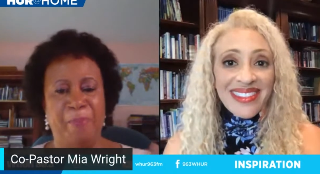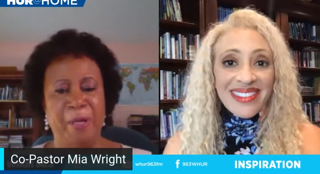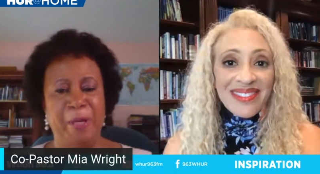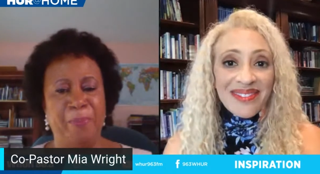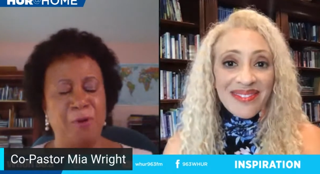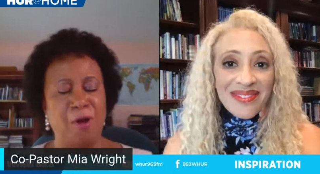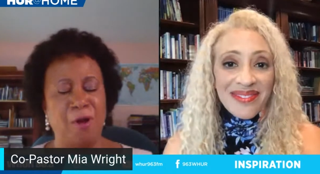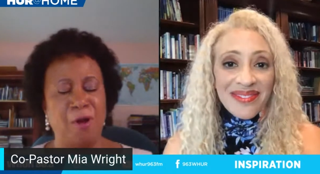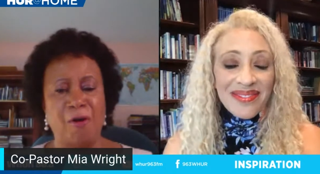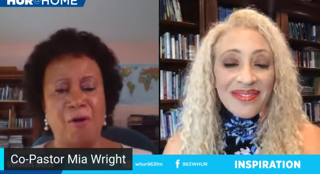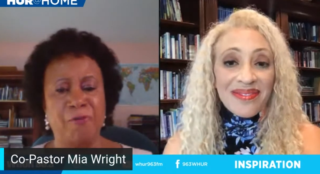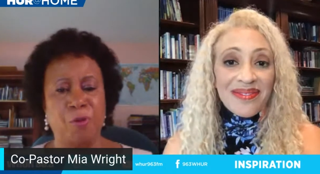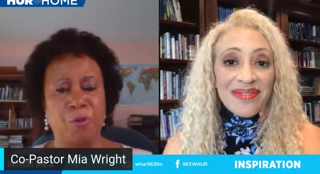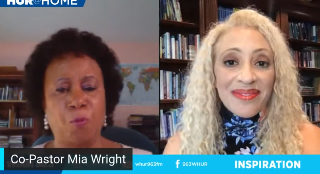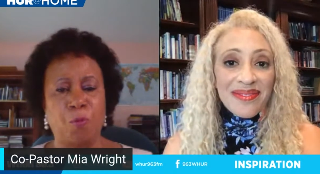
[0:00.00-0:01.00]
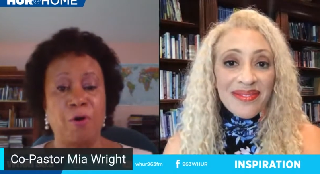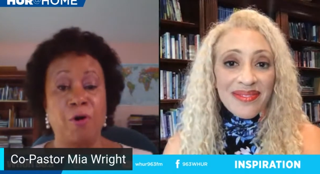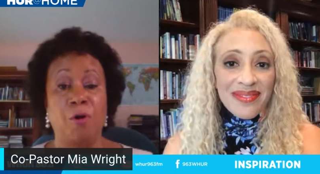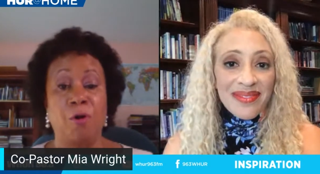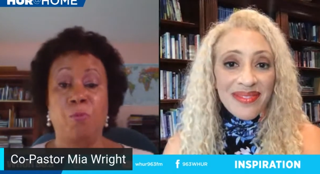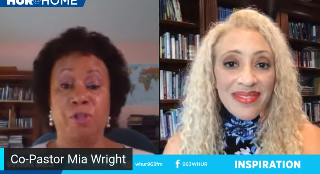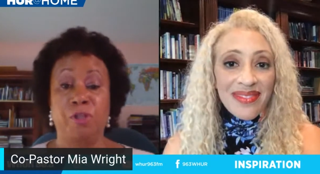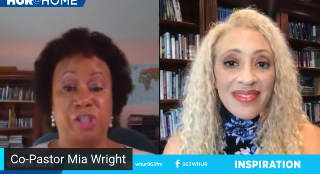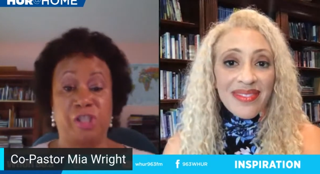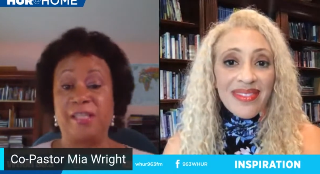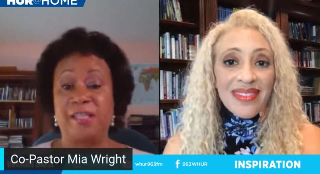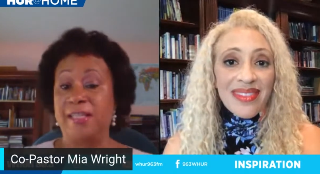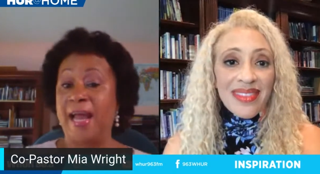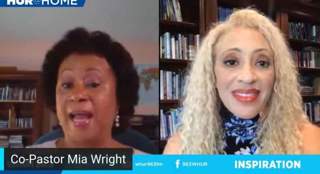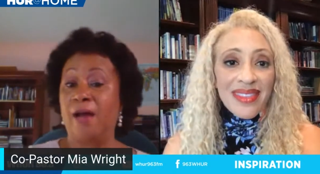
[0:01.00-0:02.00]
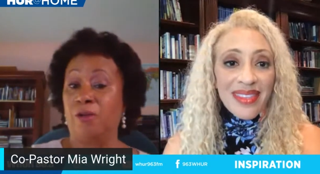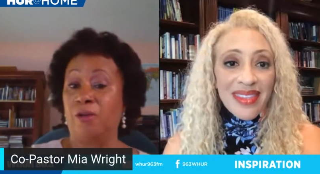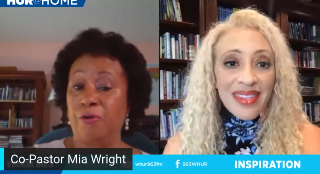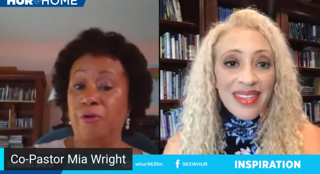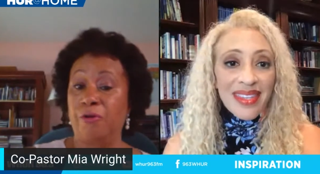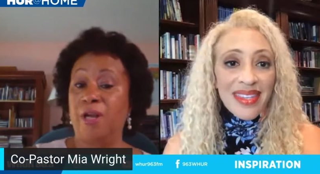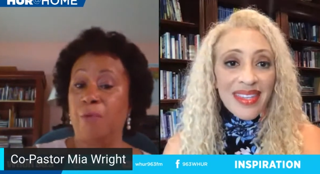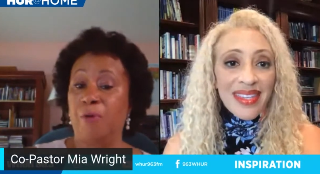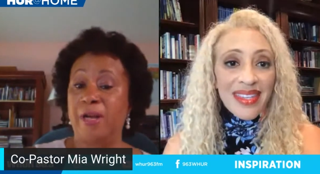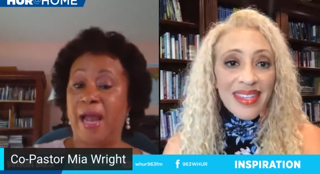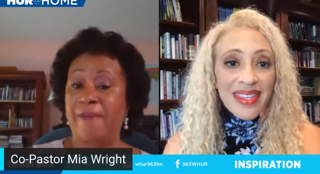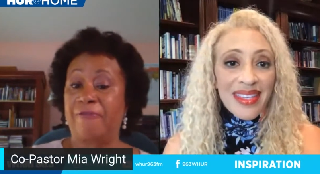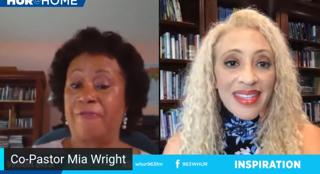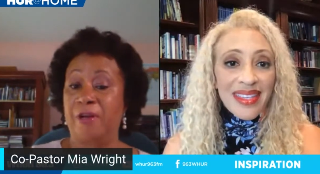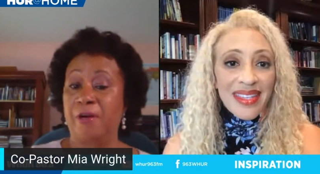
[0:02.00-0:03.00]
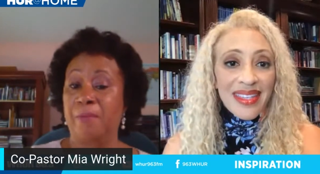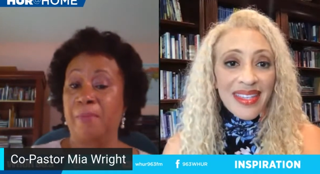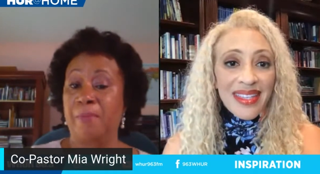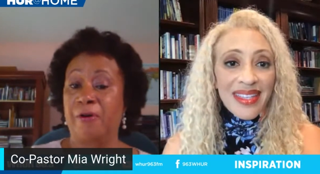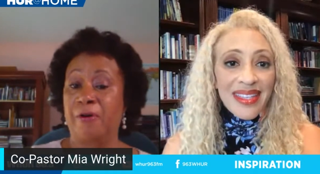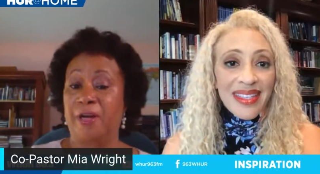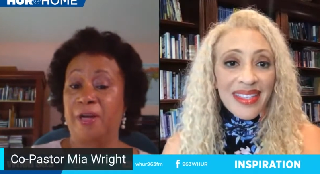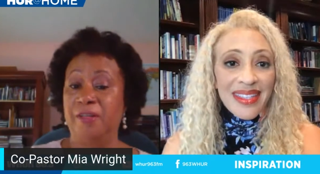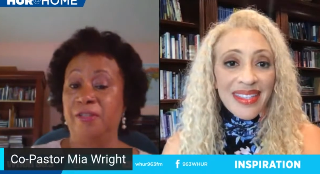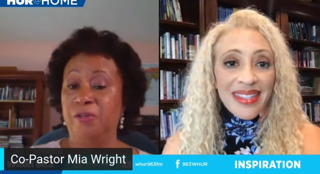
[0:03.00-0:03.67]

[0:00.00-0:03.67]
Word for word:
Speaker 1: people all over the world were just now learning what African Americans